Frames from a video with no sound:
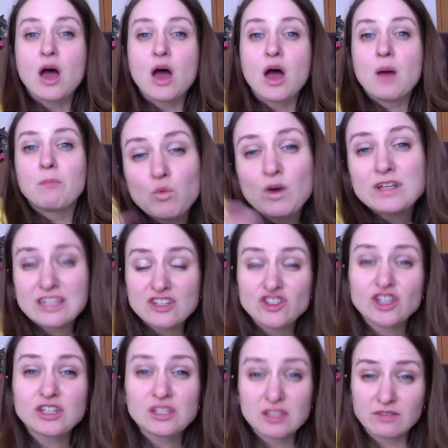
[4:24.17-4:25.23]
But it wasn't
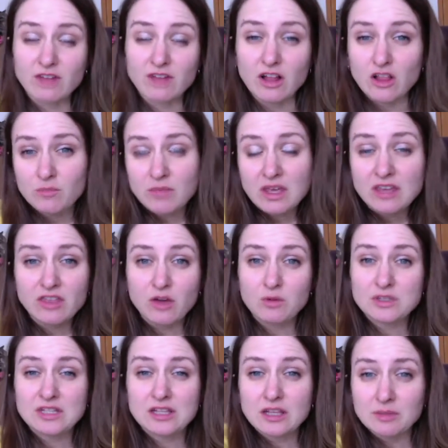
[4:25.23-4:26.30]
just development that
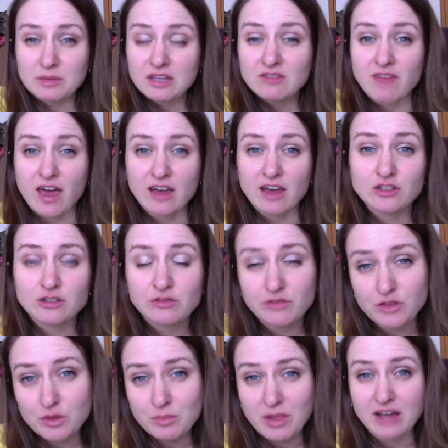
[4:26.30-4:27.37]
was a limiting factor for
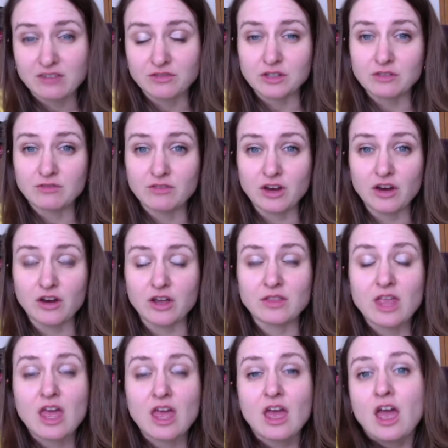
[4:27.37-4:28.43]
the black-footed ferret.
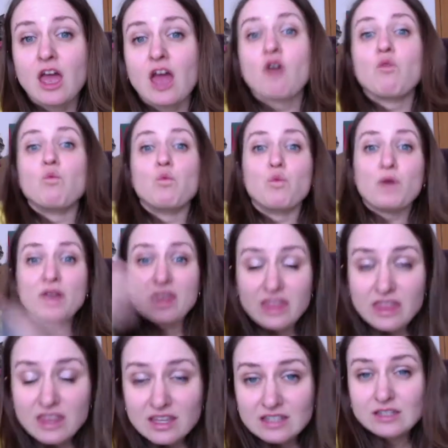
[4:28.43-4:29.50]
With
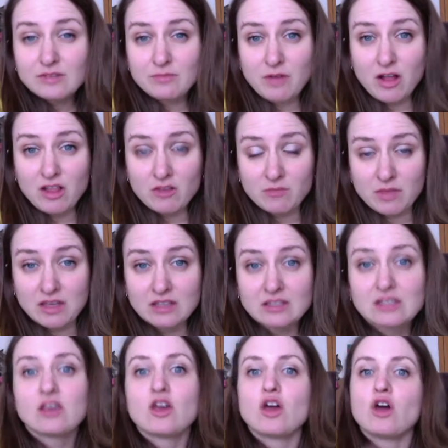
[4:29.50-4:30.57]
this development,
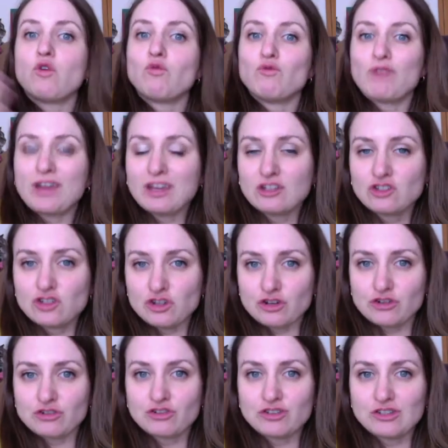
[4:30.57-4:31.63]

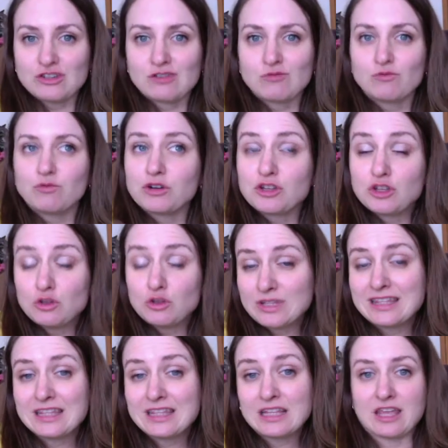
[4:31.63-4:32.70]
ranchers were
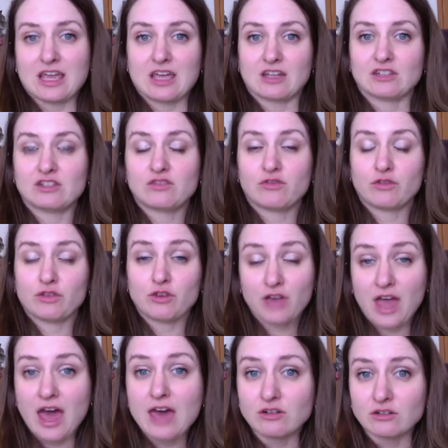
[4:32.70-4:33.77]
using the lands for their
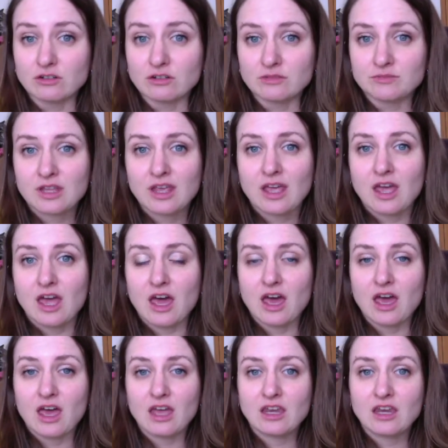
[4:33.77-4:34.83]
cattle.
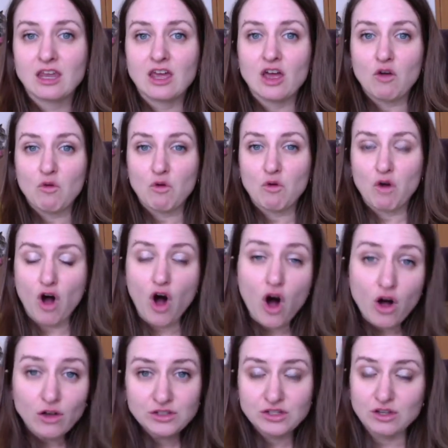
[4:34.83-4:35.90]
And
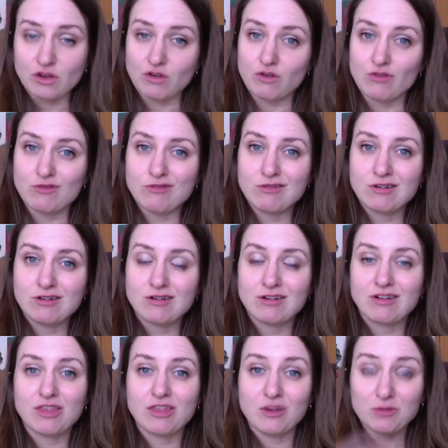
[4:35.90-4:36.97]
also,
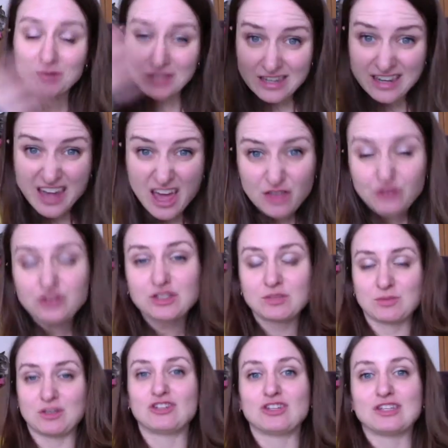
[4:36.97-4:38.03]
there was another
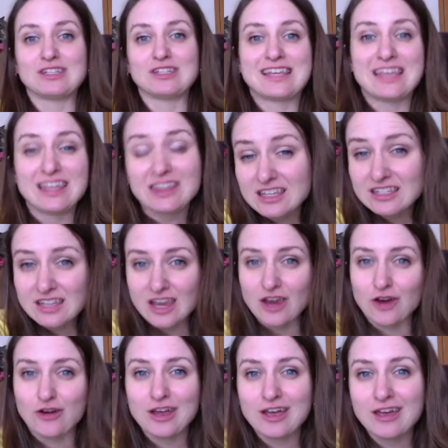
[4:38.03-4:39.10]
species in this
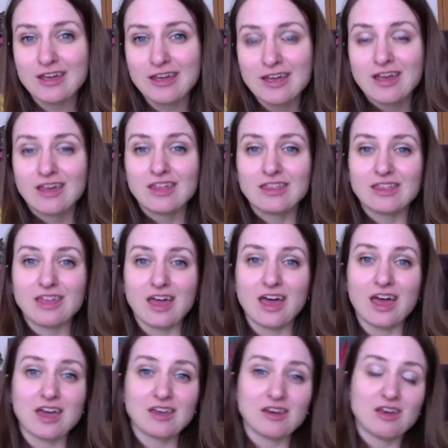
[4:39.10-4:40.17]
area
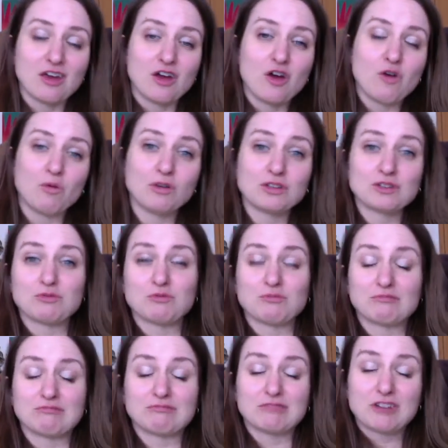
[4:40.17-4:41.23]
that was
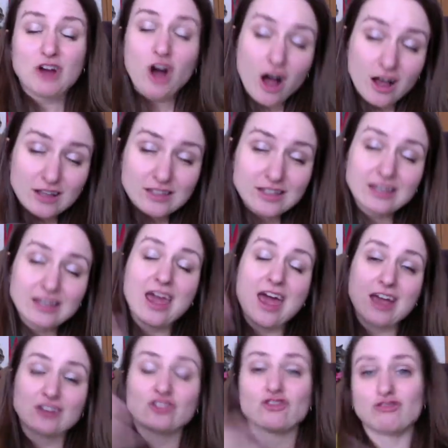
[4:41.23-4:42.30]
causing
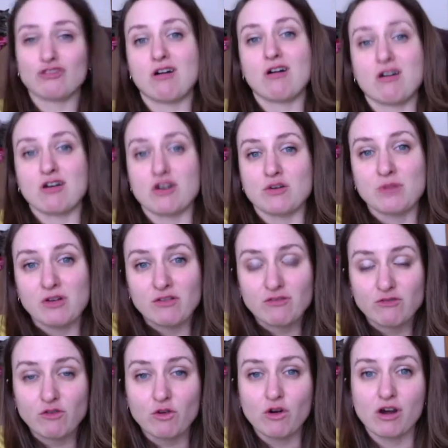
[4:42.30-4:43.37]
extra harm
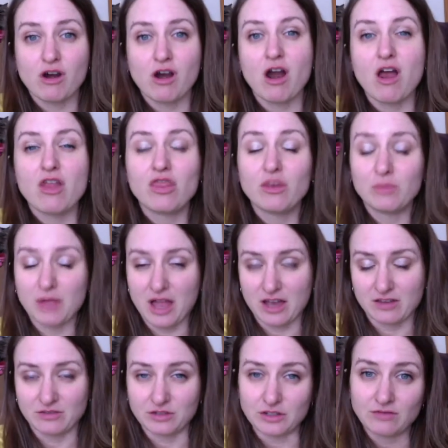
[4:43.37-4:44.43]
for the
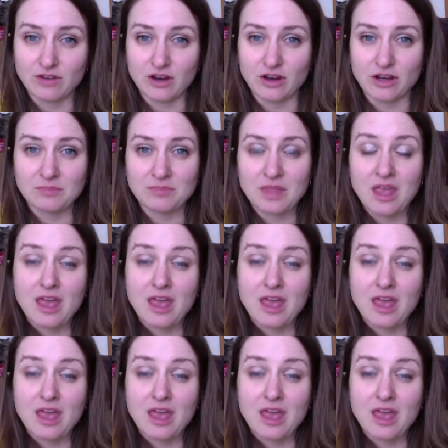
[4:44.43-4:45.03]
black-footed ferret,